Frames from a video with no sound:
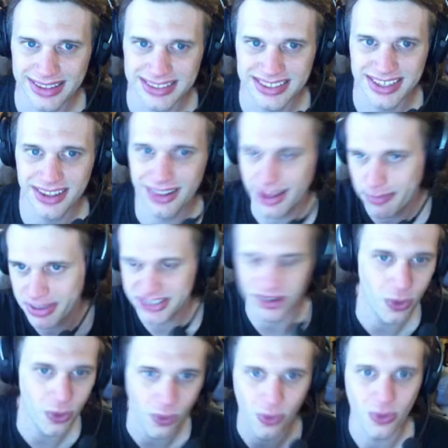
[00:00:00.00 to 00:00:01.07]
skill amp as a
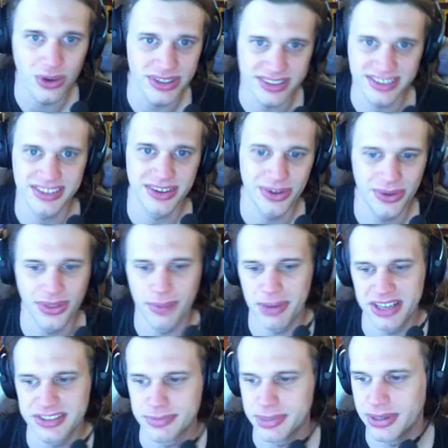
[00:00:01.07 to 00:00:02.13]
whole is still the
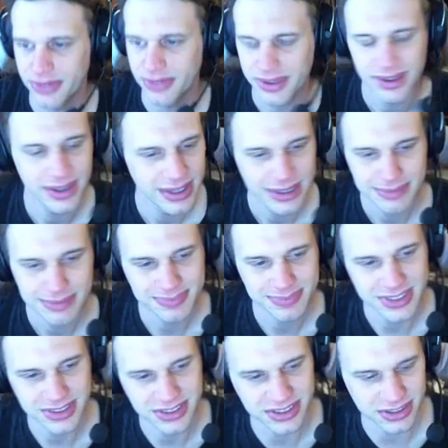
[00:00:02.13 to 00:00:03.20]
best build.
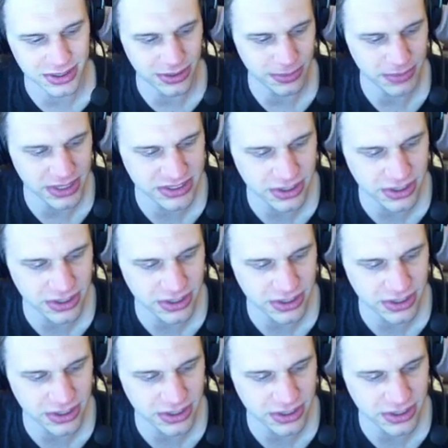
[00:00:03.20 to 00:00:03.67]
So it's